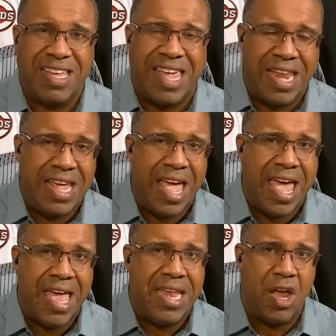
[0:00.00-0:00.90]
Getting
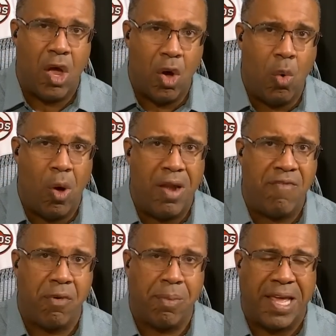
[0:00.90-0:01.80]
ahead
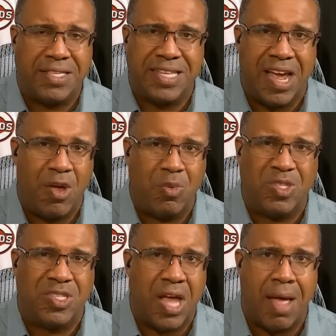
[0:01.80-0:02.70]
0-1 for Blake Snell. He
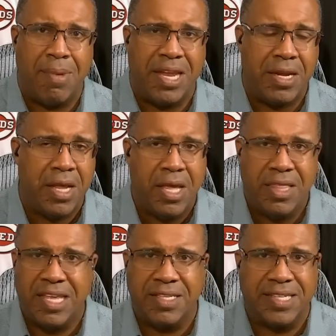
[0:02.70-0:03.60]
was dominant
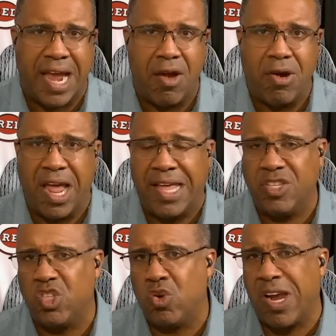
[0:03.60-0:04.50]
the entire
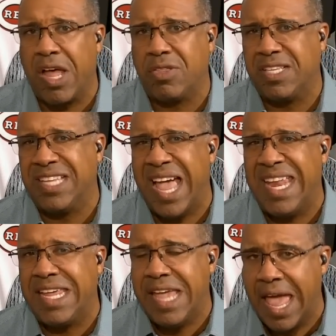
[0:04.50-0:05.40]
night. Struck out the
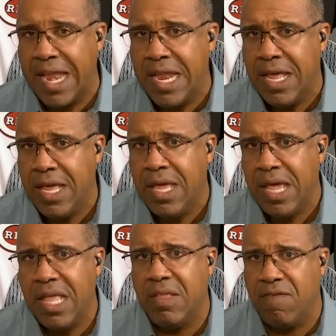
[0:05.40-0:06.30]
side again
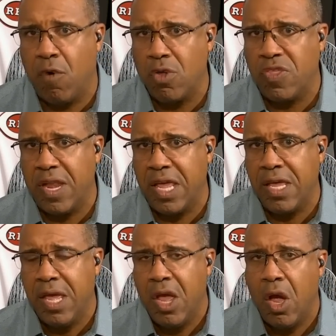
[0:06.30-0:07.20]
in the 4th inning.